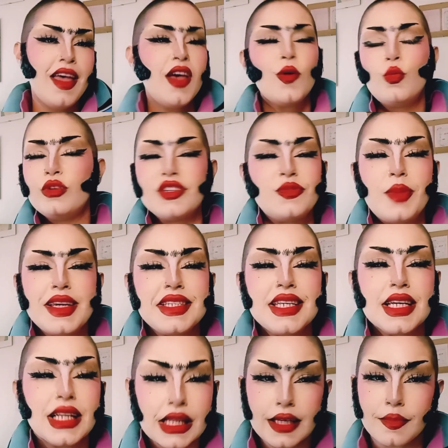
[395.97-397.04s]
which
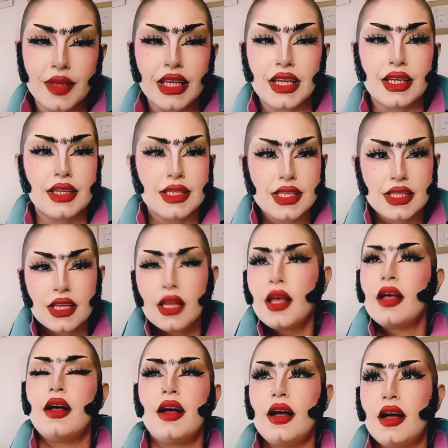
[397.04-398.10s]
basically means,
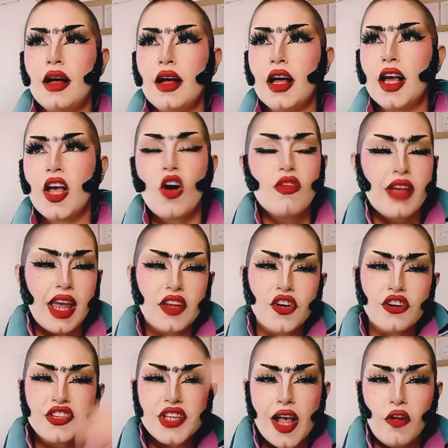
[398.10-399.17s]
go get
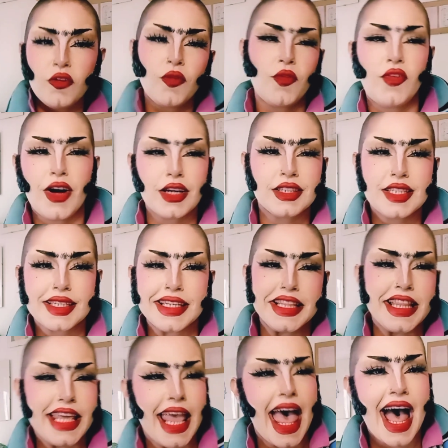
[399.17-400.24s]
yourself fucked in
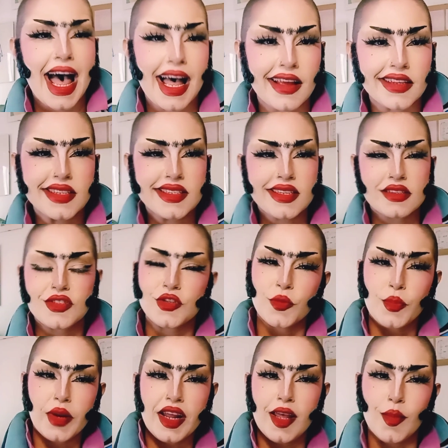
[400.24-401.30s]
the ass,
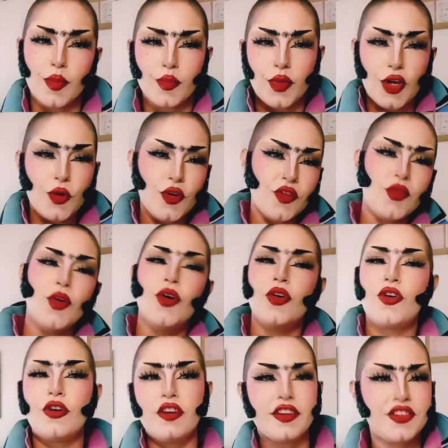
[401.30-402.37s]
Supreme, beautiful,
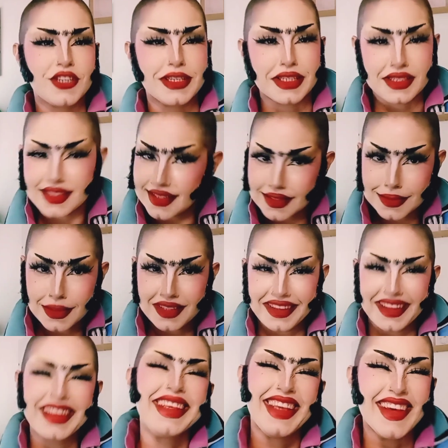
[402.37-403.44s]
gorgeous.
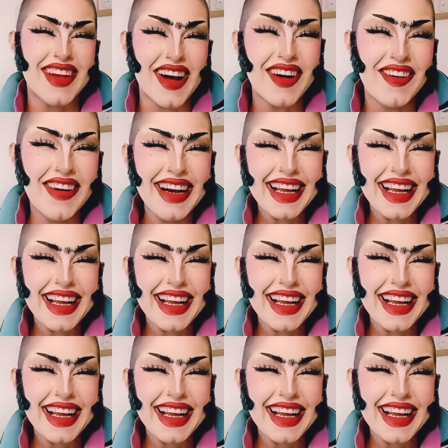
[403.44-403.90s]
You know?